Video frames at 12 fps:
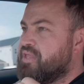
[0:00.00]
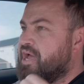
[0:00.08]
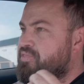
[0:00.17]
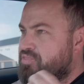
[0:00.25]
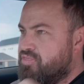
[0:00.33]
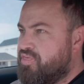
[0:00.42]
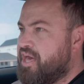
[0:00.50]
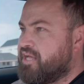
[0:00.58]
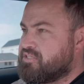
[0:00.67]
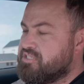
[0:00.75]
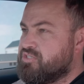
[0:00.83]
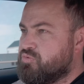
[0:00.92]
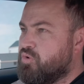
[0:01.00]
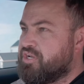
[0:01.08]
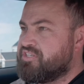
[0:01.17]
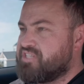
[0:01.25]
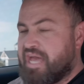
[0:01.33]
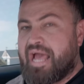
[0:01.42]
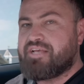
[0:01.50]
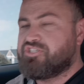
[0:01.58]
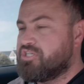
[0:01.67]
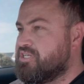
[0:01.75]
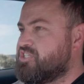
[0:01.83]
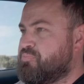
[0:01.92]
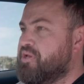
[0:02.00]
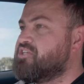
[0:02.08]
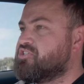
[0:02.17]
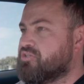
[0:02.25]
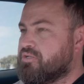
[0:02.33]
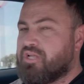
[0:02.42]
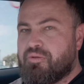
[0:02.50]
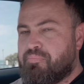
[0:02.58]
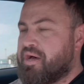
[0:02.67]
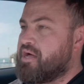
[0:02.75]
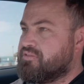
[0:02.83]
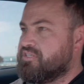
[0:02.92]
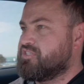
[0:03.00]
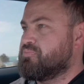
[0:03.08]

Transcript: And that is what is actually special about this